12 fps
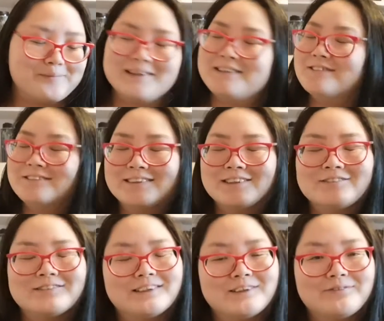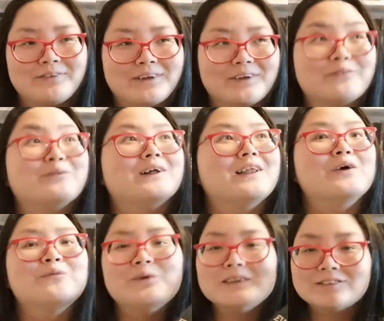It's a really fun,
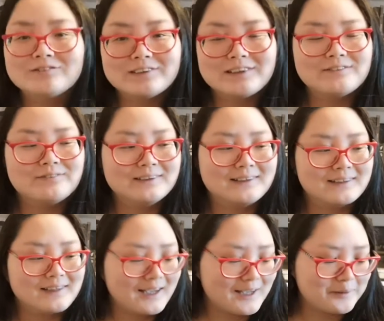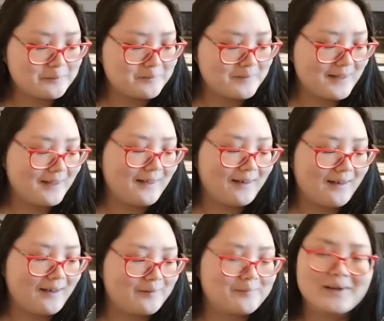it was really fun at the time,
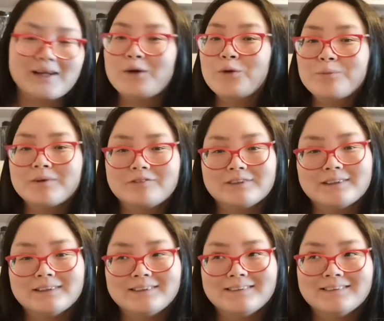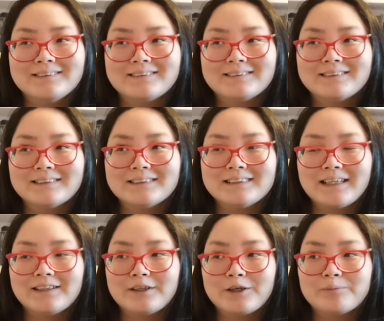and I hope it really does
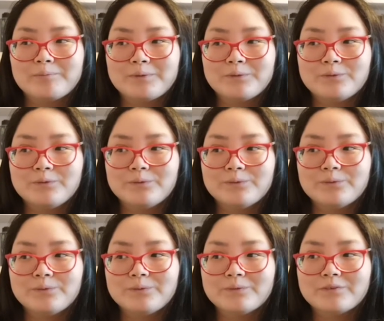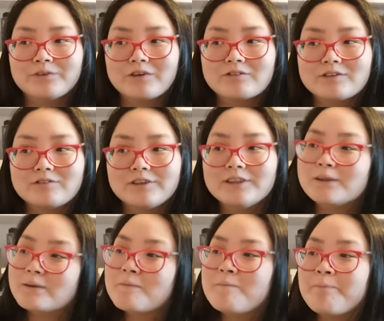stand up to a reread.
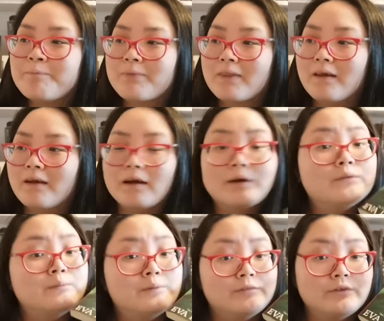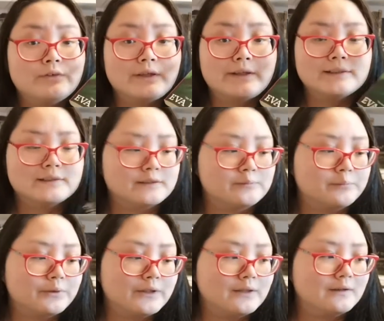I will be vlogging this at some
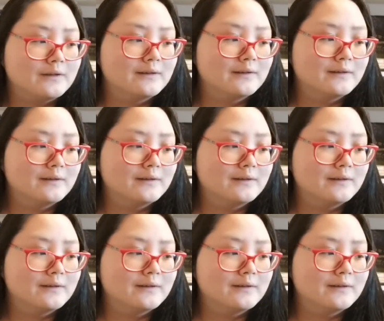point,